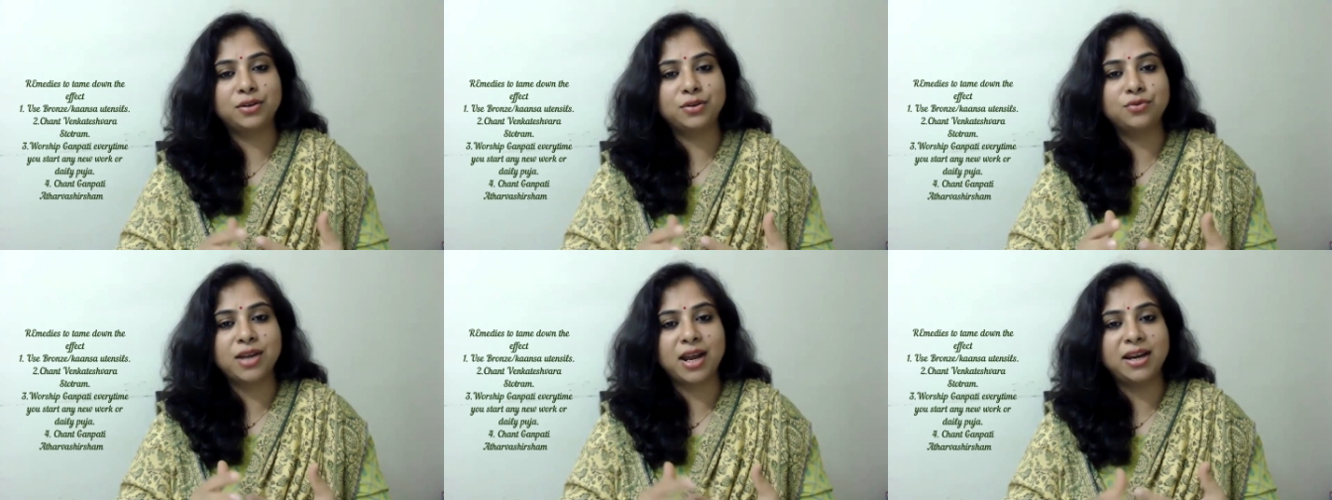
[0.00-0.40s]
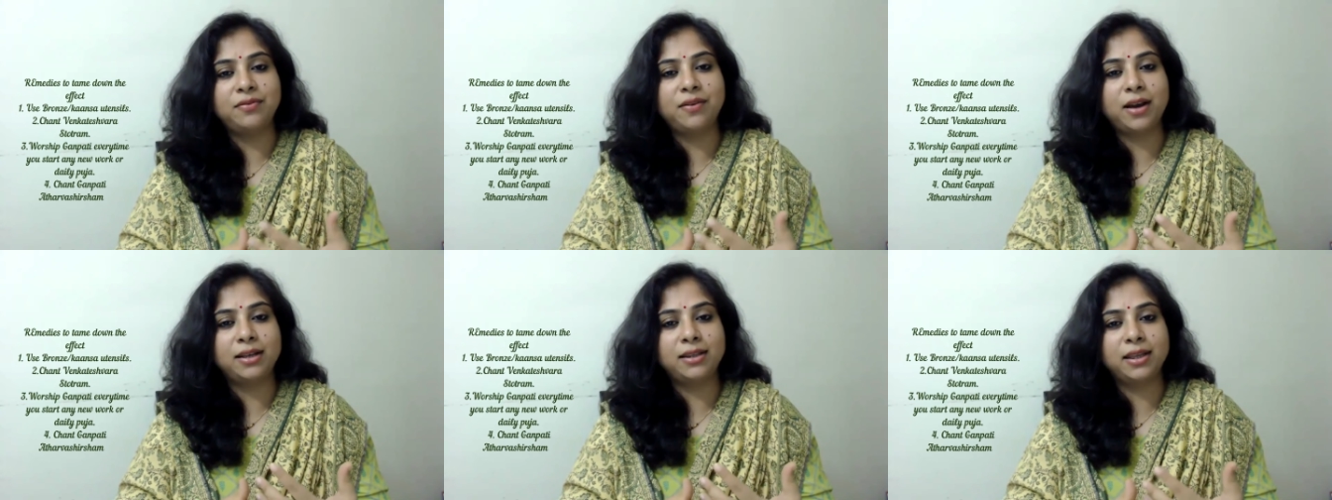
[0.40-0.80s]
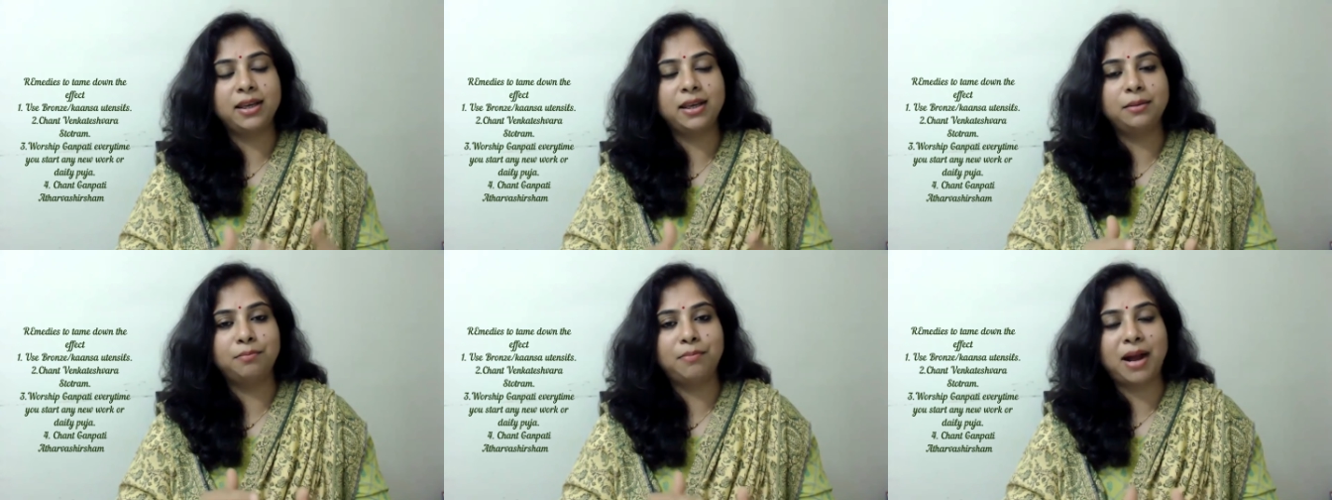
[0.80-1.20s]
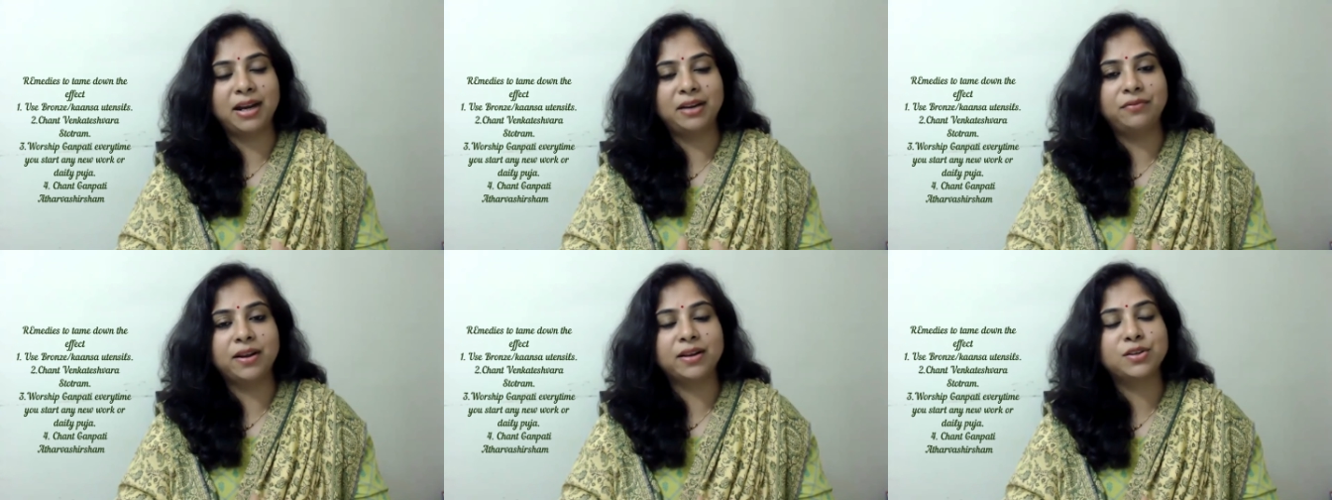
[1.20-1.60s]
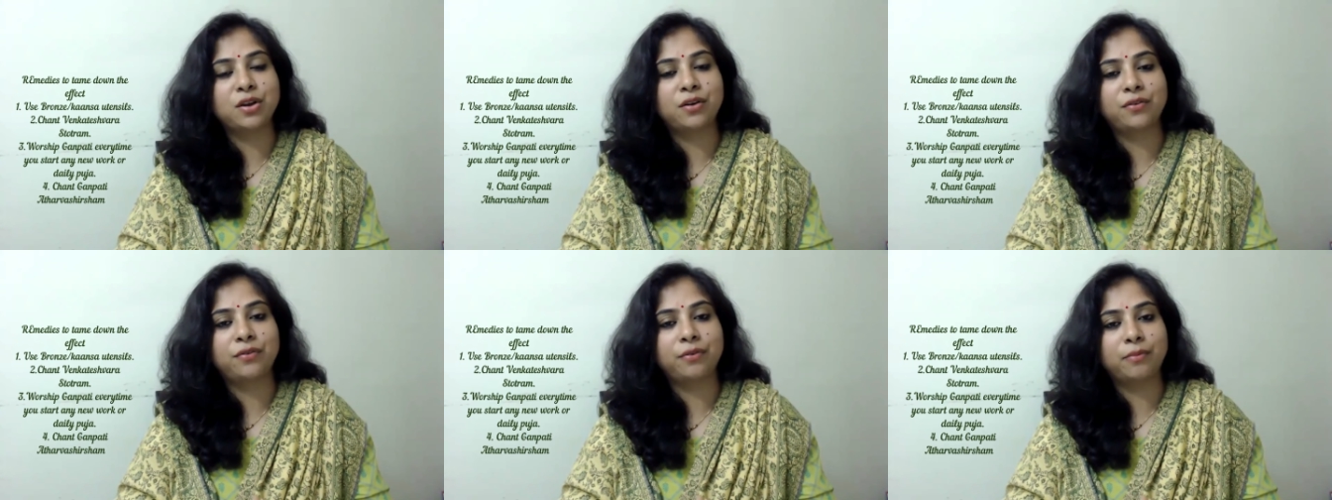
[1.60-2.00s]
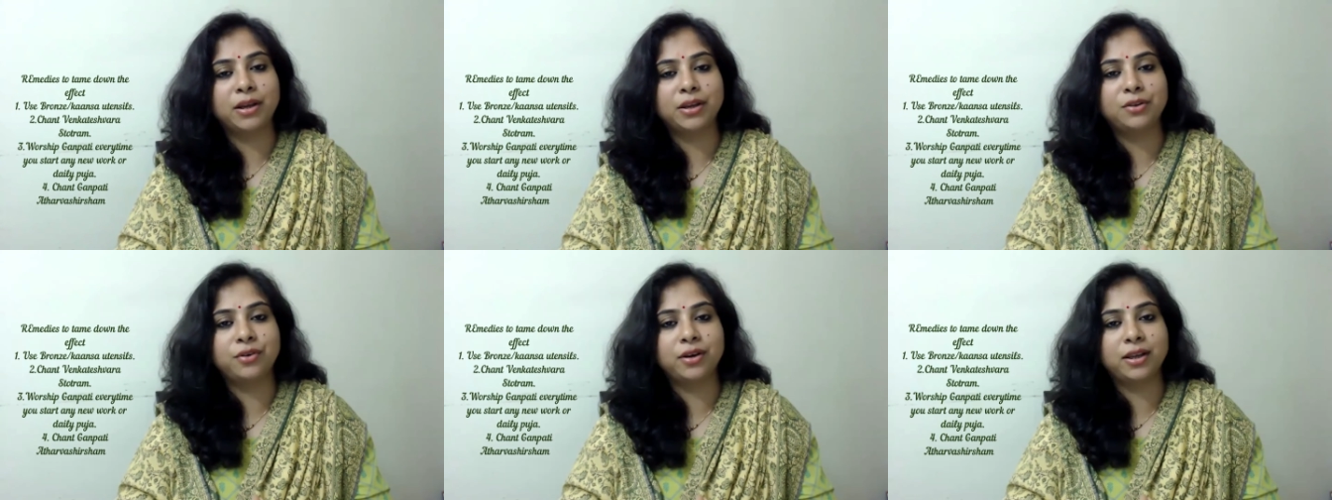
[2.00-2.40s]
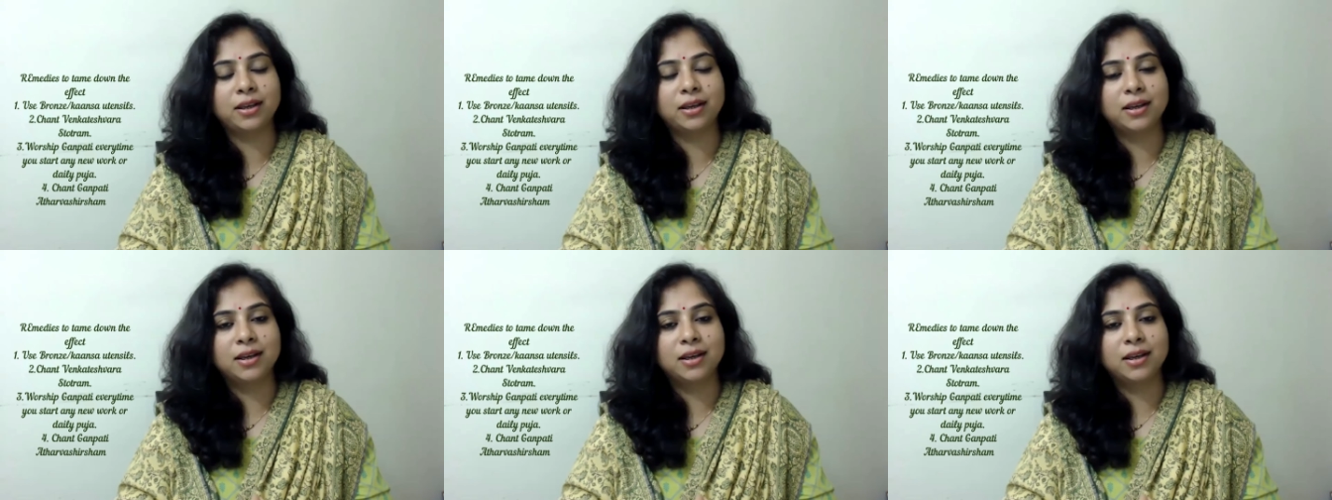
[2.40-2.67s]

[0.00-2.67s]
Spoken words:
nullify the bad effects of Mercury.